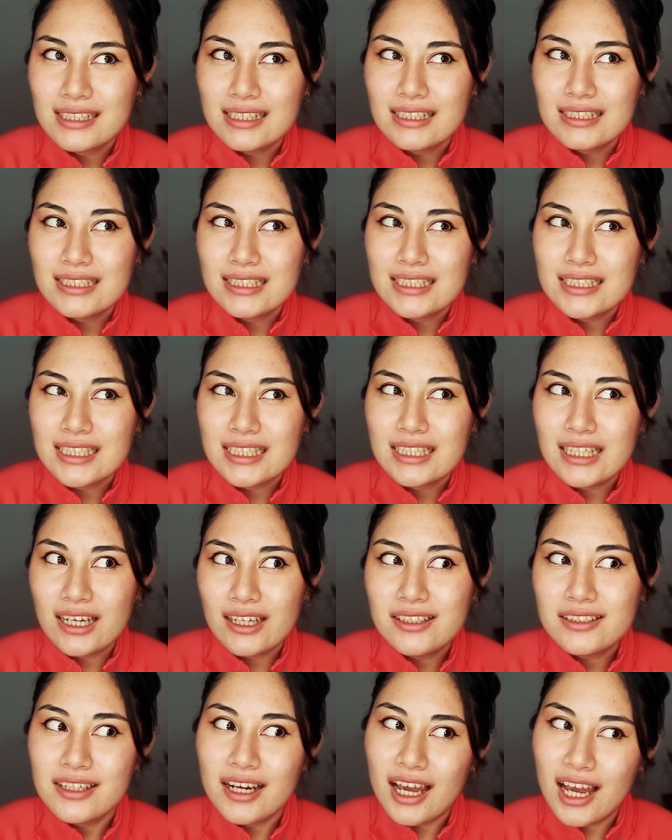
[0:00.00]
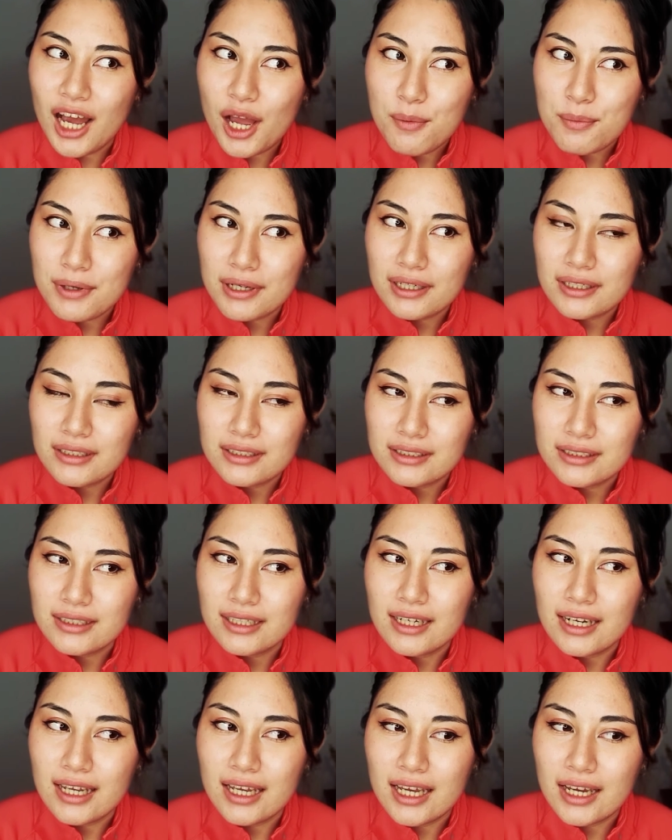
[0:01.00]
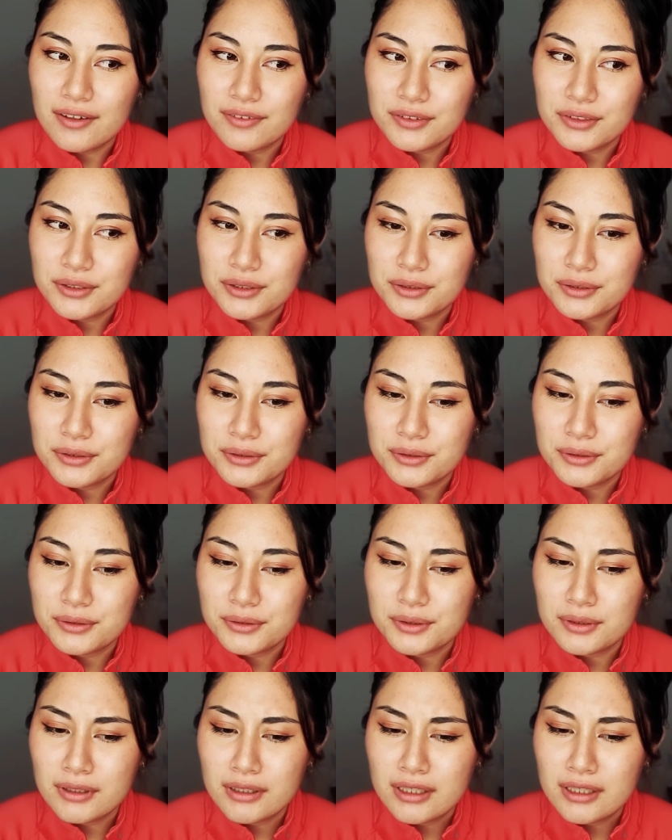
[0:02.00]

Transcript: is another habit that I have to